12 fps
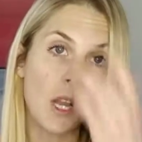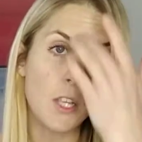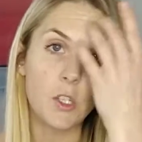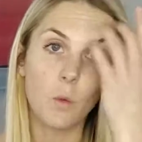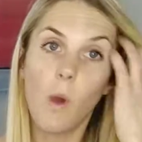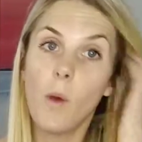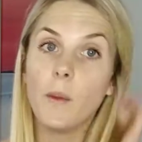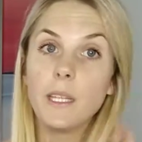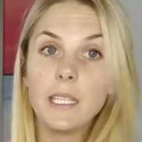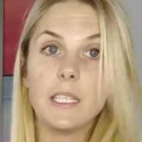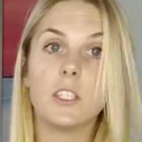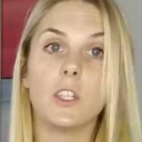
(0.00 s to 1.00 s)
So what we
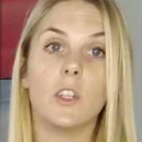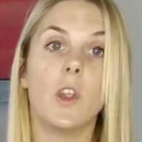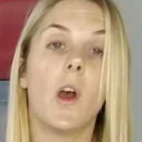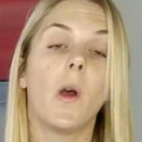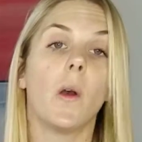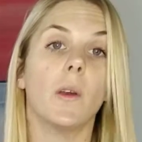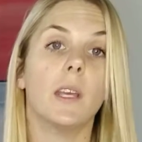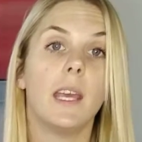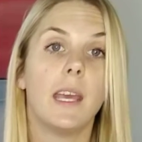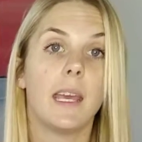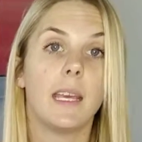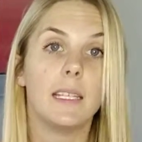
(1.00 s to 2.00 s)
need to know
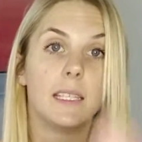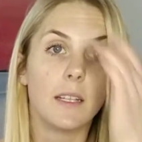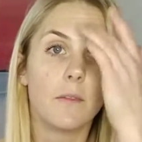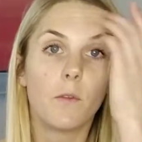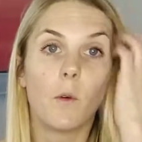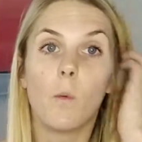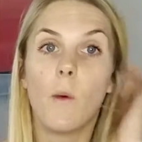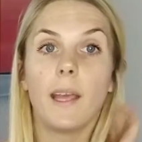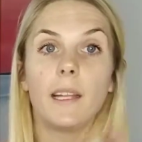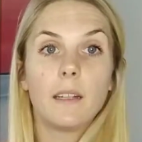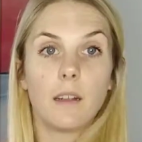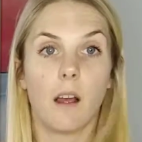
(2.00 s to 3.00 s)
is that for
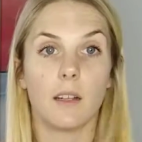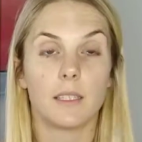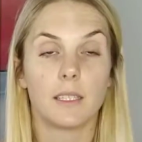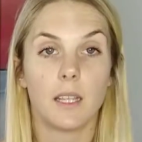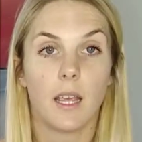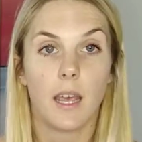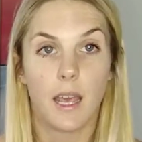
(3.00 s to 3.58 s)
weight loss,